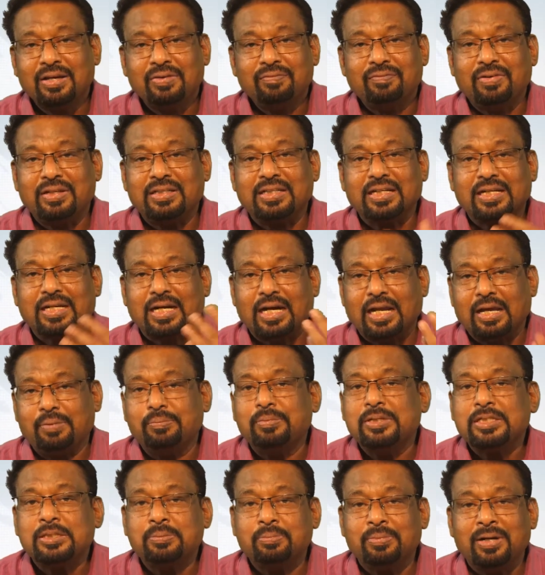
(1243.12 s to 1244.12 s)
when the claim
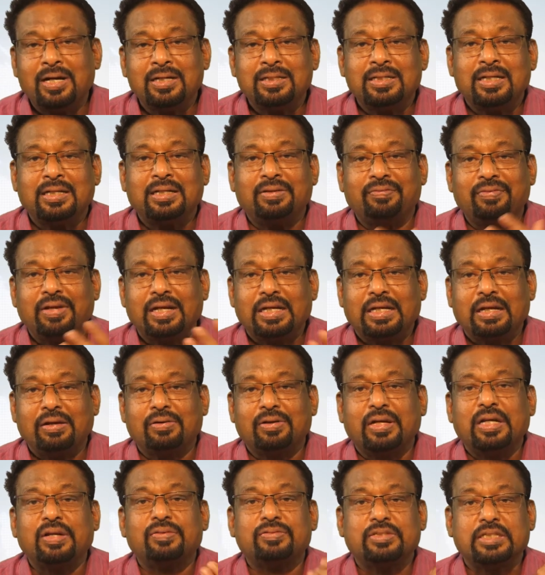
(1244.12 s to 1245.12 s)
is made that the vehicle
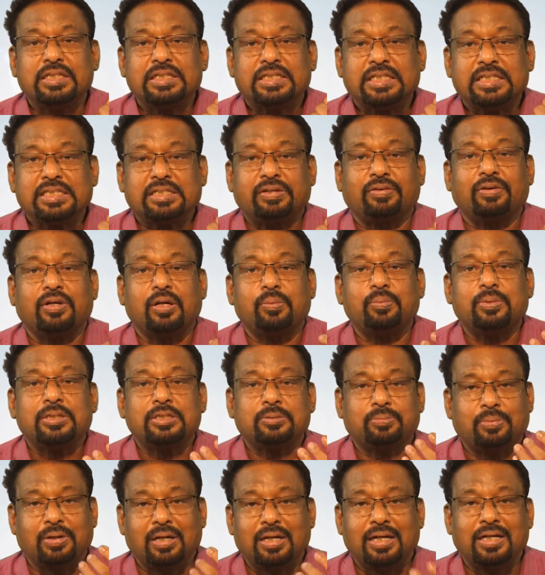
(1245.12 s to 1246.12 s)
gives 67
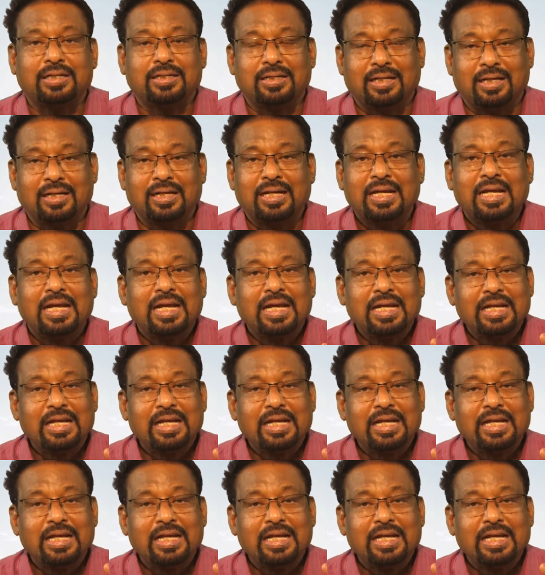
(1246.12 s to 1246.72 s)
kilometers per liter,